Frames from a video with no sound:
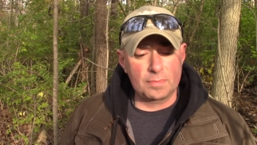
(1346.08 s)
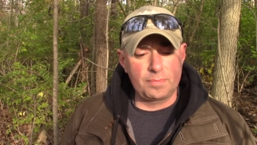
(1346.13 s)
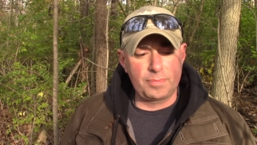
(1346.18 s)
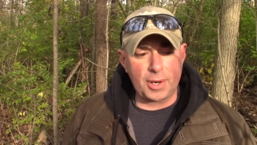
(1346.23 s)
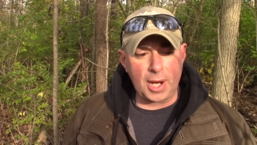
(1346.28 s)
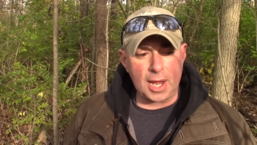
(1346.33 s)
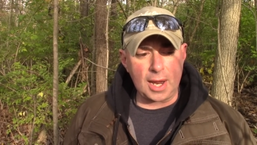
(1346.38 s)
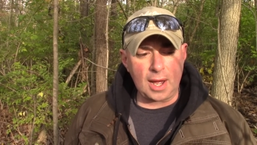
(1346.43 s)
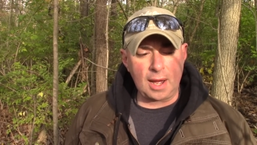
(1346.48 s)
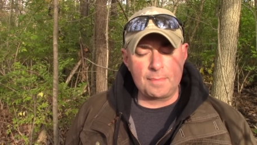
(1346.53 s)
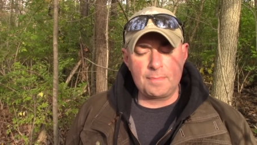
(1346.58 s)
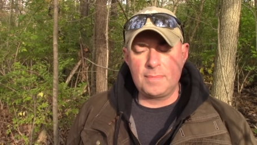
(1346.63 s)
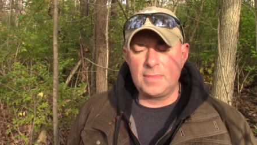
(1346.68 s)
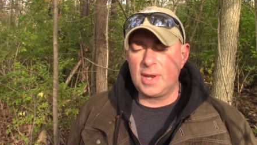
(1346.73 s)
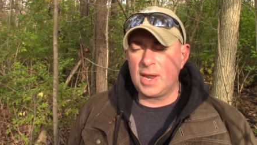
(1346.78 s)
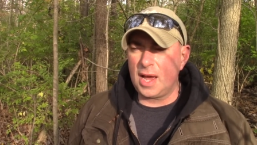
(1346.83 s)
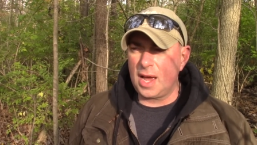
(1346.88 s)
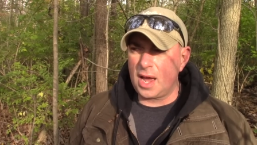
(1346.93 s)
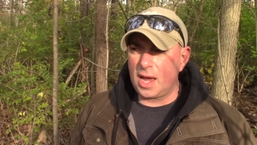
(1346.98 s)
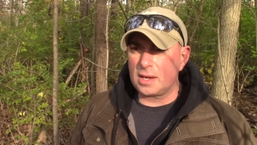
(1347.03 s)
but
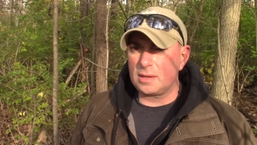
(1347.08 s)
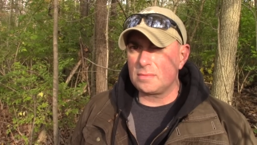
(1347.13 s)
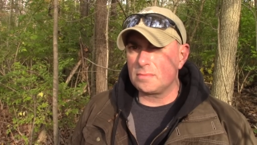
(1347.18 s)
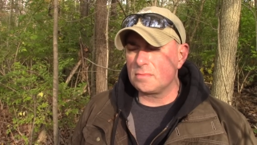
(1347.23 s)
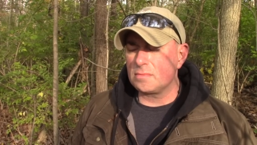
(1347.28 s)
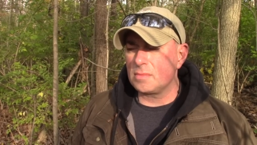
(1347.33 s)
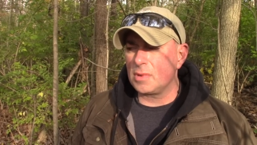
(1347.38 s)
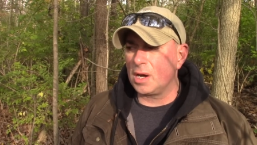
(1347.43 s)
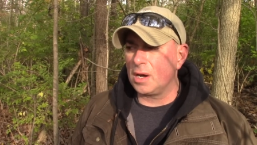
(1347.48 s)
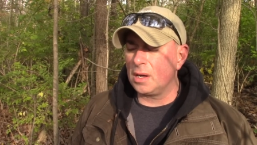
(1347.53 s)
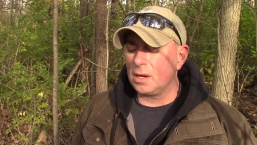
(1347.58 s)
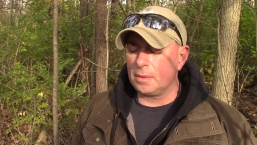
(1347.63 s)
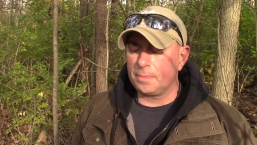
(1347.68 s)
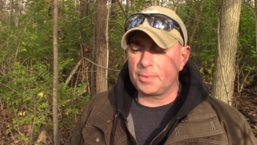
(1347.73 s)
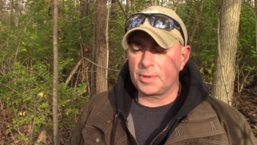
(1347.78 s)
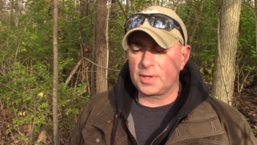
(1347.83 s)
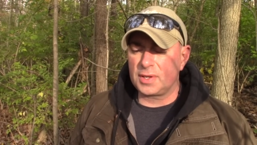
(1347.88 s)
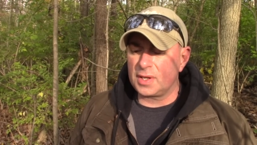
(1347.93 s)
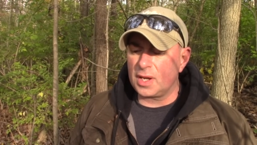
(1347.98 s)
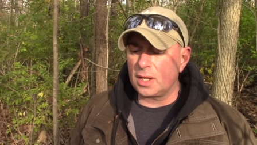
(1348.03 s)
I'm not
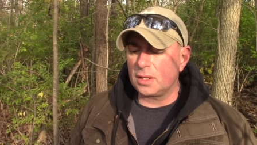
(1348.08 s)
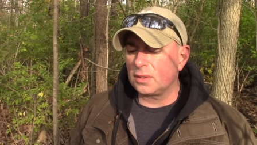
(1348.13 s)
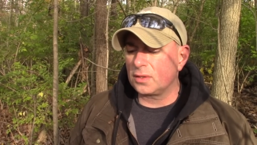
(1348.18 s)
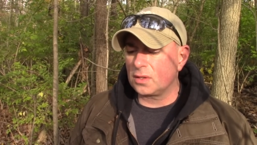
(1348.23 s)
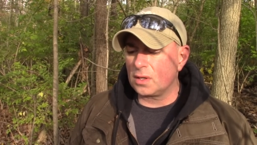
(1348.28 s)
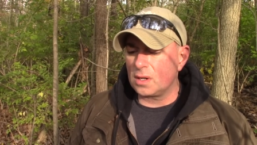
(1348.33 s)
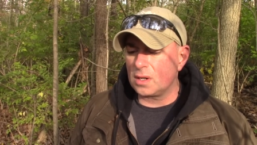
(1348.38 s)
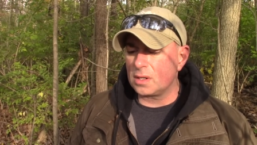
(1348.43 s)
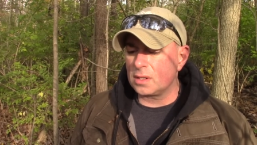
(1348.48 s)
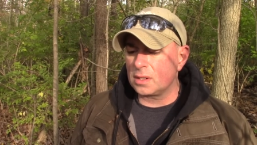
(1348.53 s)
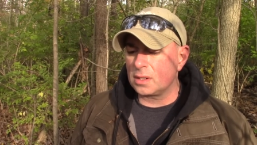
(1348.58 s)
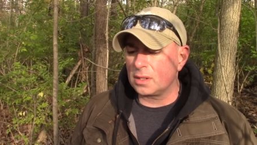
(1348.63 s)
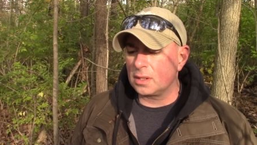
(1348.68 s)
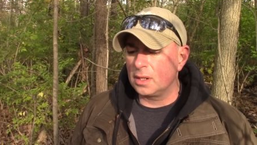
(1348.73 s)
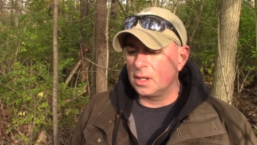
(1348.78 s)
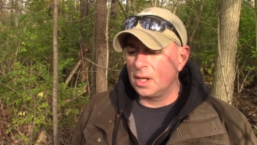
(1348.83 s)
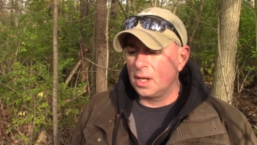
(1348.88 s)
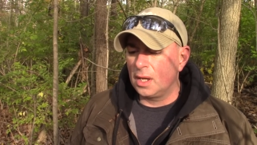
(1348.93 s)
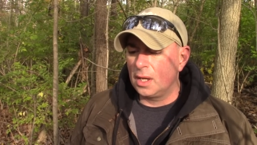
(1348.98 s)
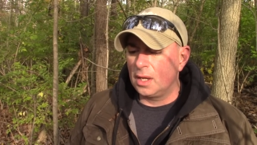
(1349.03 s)
100% certain
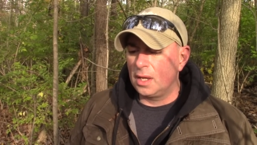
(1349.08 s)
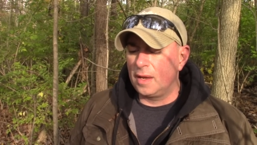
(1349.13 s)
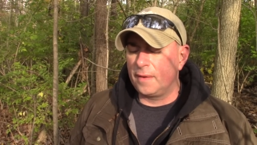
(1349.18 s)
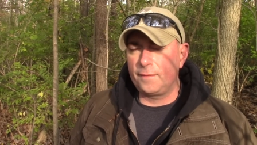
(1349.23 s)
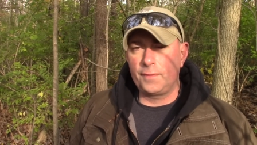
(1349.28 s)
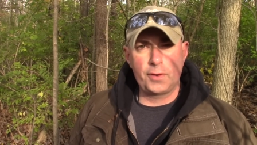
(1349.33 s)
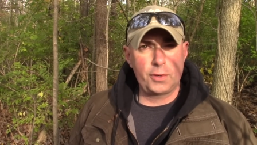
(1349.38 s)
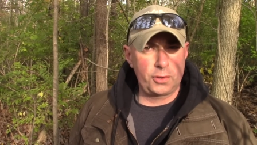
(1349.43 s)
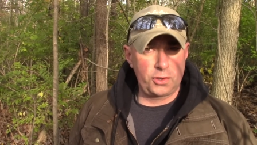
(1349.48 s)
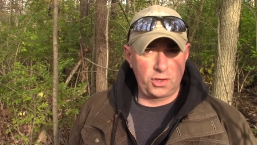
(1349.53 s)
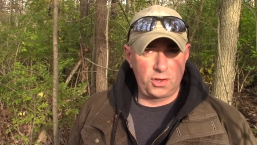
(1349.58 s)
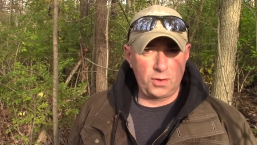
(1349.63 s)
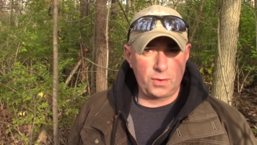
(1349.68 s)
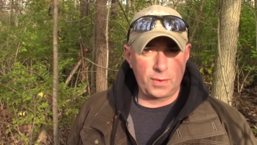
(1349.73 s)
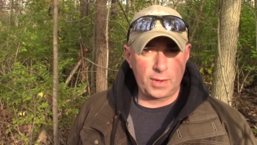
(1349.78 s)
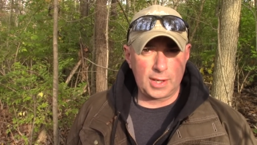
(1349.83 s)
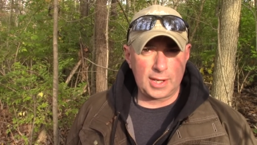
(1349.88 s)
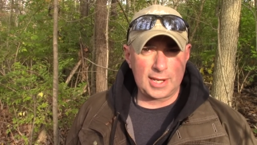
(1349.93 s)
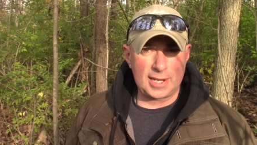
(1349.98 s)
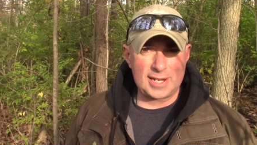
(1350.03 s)
if they're
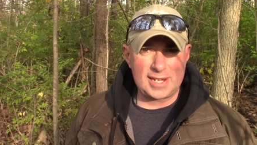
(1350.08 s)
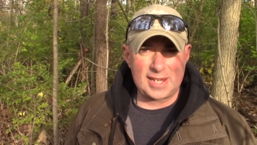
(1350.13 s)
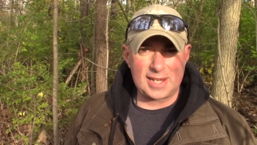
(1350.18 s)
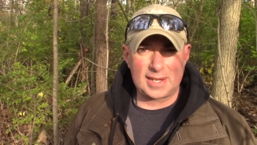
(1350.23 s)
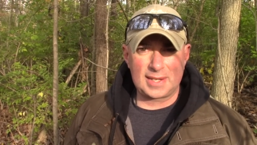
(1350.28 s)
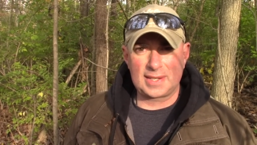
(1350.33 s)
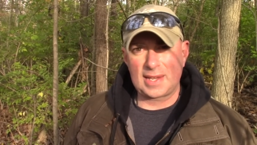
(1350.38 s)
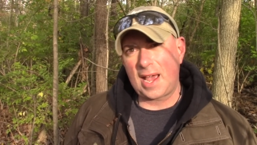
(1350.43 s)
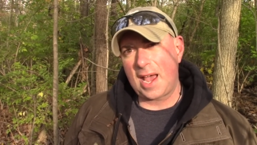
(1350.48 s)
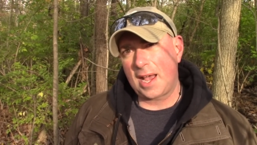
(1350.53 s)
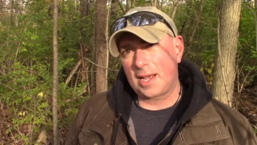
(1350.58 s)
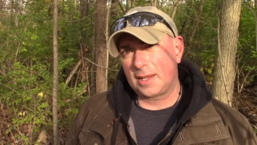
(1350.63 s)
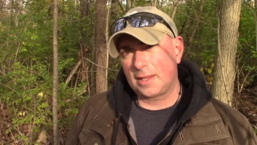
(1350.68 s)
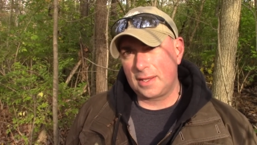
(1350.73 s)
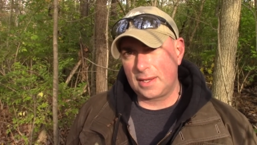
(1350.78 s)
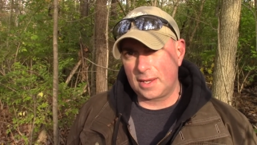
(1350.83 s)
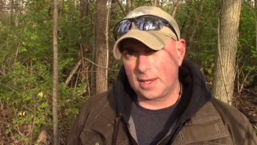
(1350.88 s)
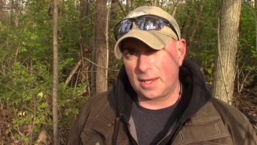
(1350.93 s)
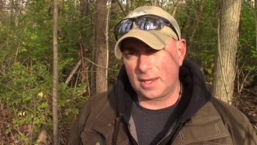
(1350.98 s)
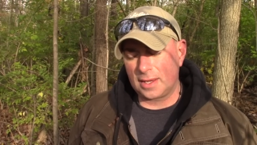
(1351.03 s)
doing it
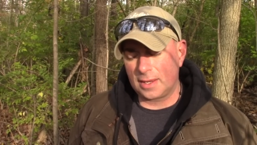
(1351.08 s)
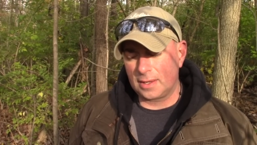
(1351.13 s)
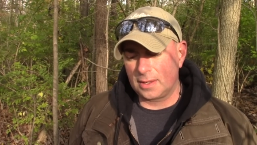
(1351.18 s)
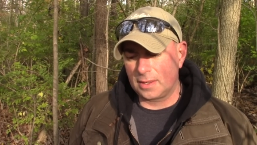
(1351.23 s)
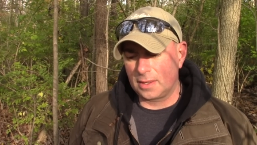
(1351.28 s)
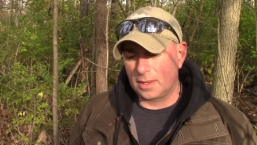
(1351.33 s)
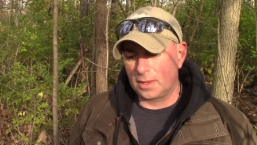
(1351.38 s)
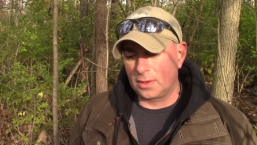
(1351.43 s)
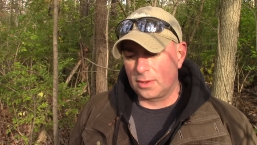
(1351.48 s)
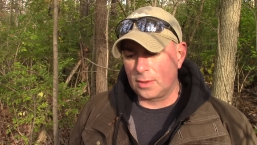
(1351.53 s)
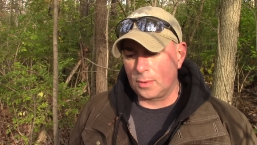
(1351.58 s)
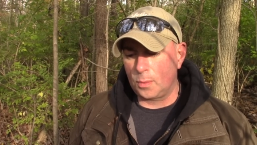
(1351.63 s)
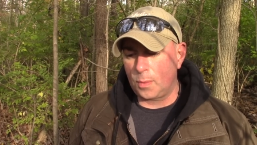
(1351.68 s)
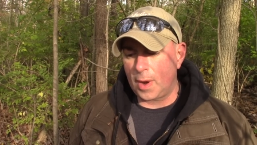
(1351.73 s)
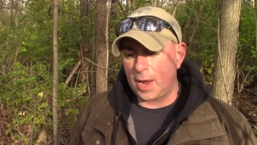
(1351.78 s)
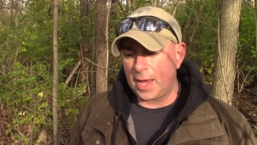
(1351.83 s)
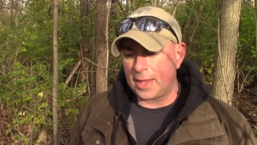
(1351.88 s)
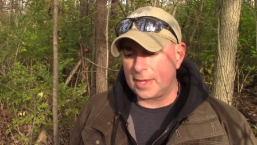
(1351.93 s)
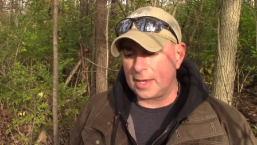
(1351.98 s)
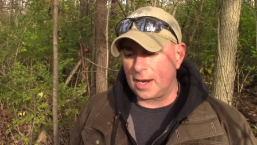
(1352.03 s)
exactly the
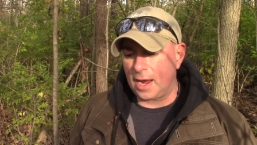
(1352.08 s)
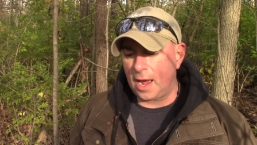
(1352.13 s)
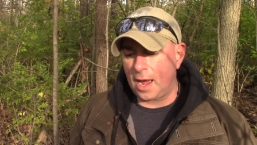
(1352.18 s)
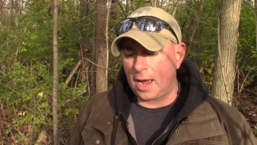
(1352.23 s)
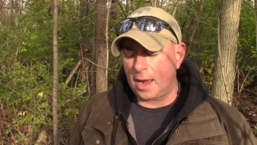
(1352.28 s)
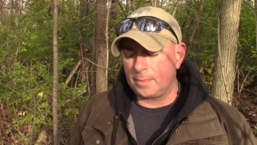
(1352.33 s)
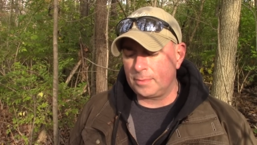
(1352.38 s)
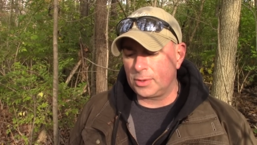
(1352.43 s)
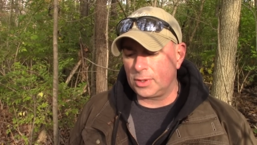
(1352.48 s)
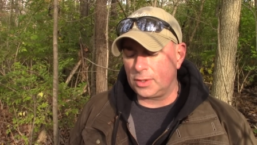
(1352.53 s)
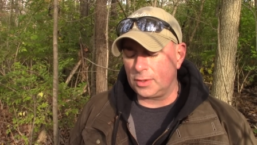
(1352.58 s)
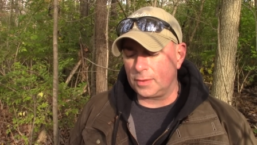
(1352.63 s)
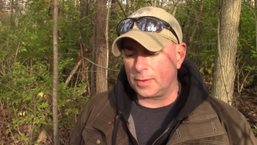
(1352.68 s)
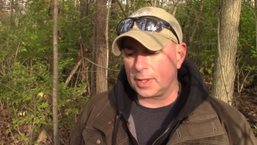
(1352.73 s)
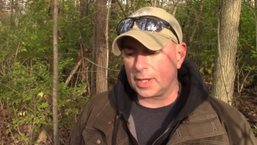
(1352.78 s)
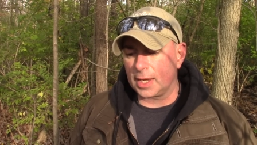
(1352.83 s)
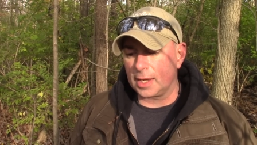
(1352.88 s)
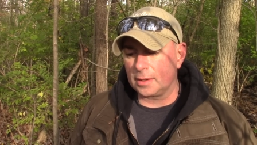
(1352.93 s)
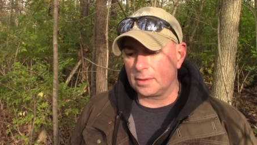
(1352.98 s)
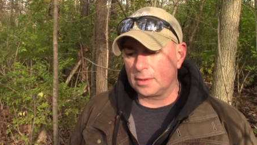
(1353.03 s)
way that I'm
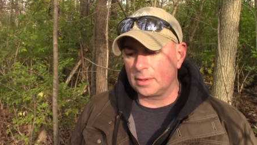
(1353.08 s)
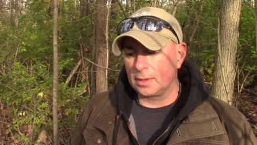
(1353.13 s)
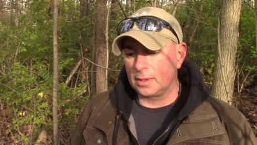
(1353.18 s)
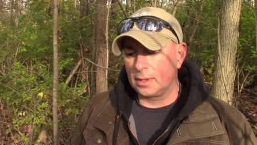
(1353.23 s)
doing it